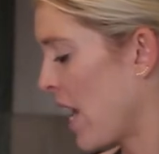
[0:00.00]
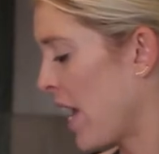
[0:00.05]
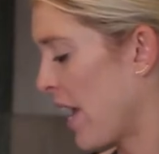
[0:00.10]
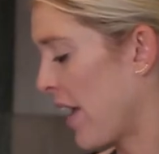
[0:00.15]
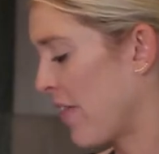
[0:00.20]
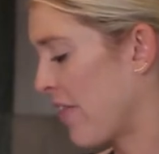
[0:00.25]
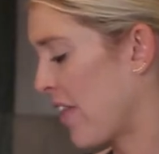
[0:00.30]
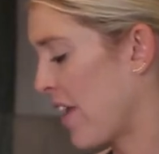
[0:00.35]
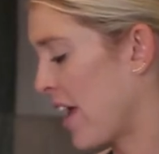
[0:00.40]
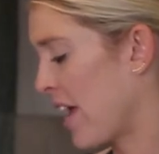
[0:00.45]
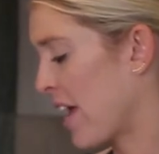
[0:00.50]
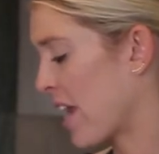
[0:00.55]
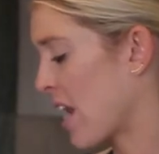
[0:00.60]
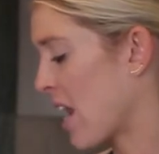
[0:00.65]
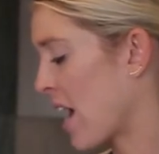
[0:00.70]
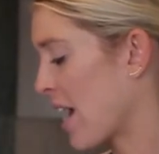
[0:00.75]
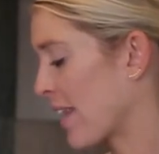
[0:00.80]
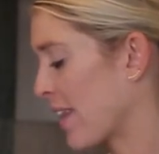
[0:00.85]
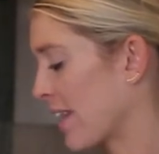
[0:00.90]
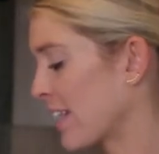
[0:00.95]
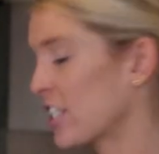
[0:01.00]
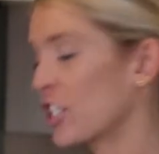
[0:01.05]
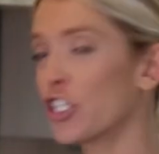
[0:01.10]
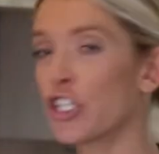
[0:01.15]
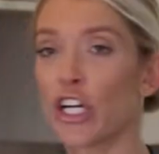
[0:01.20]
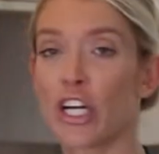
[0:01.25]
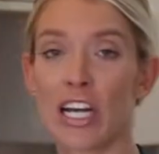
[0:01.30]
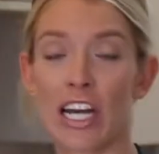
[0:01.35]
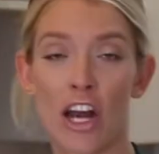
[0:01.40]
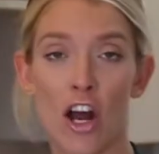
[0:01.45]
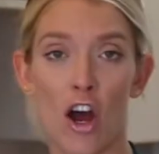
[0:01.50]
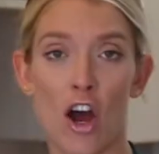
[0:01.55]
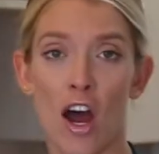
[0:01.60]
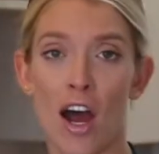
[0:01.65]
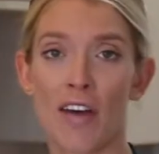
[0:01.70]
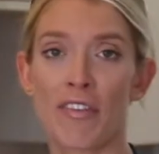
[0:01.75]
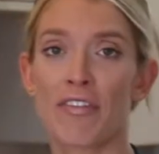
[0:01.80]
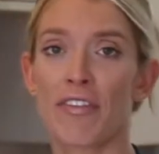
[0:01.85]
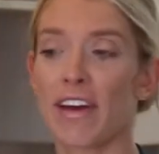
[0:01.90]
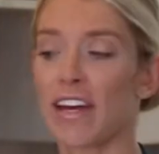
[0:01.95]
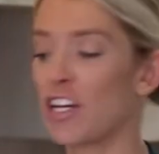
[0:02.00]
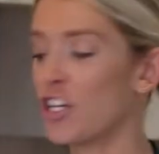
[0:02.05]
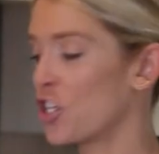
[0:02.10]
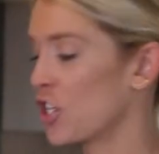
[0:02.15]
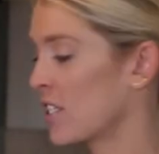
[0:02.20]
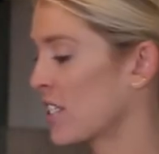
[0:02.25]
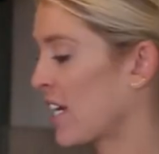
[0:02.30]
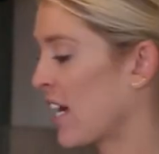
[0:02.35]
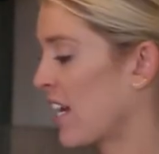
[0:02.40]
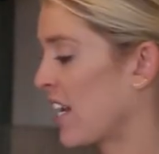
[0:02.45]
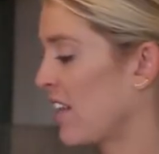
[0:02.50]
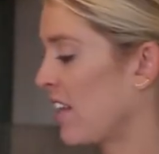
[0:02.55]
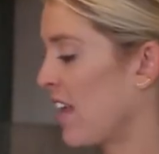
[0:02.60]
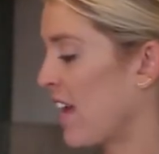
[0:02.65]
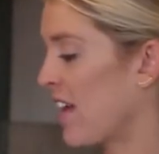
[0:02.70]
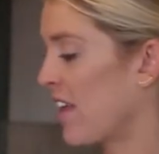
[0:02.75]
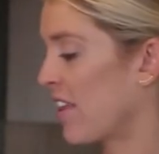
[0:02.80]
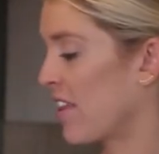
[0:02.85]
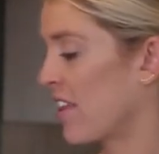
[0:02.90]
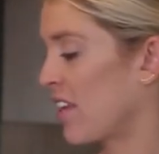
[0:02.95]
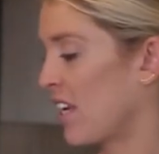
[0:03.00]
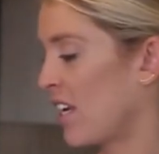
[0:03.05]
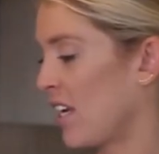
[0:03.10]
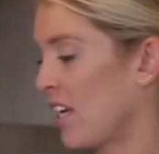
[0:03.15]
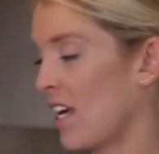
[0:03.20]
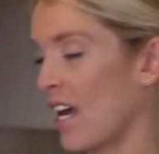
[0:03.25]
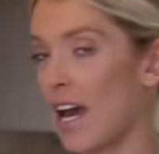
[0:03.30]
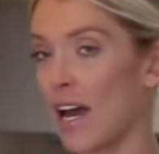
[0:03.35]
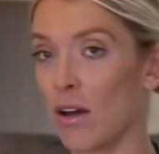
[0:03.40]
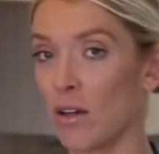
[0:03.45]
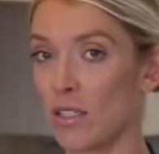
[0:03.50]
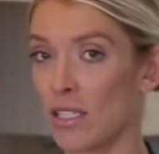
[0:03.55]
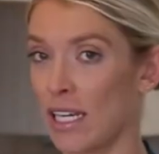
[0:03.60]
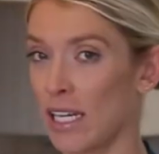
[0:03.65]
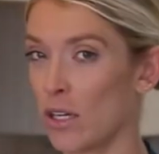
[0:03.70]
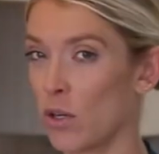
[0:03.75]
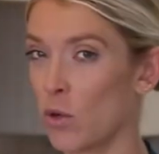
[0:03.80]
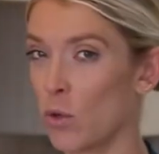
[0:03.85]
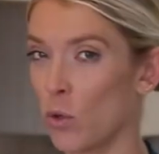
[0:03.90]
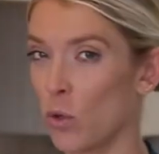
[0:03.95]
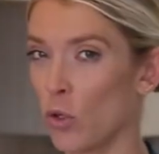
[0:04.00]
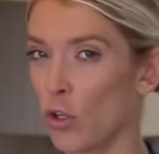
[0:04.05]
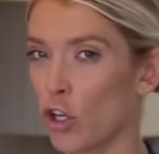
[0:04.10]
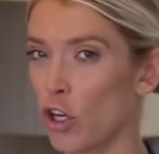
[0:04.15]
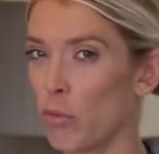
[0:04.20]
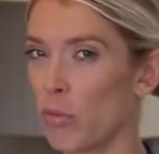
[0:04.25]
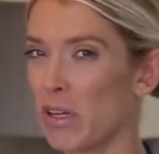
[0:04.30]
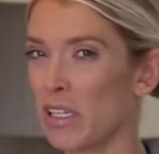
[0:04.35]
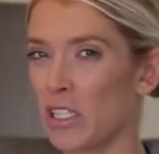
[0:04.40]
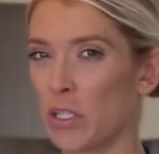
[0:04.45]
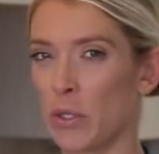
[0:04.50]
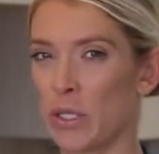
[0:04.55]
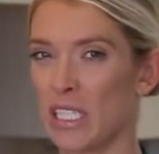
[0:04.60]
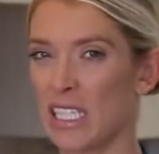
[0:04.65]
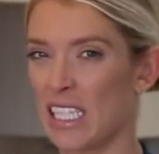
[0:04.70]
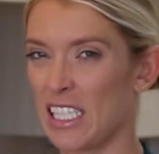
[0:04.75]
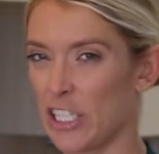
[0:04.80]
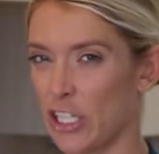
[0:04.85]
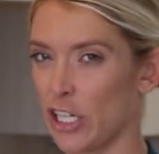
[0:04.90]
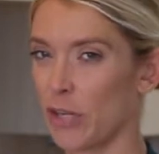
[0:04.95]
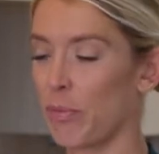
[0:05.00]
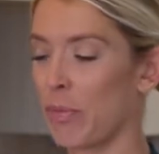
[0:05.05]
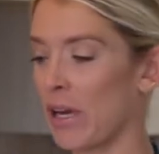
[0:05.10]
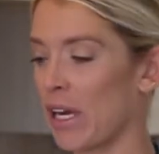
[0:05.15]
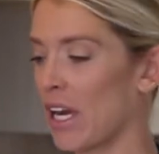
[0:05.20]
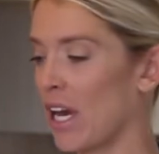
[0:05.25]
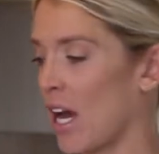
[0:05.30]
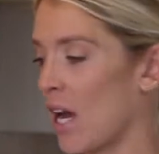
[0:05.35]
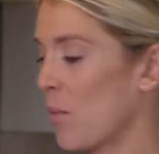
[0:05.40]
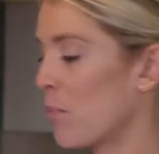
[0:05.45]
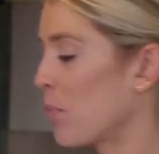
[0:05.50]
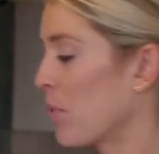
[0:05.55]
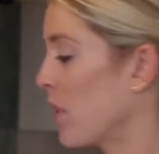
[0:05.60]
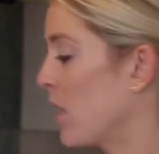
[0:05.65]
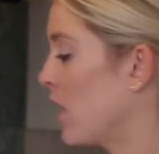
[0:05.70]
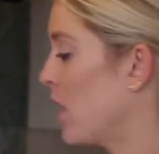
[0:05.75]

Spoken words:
And then I like to turn it off and just kind of let the outside cool a little bit so it's easier to pick up.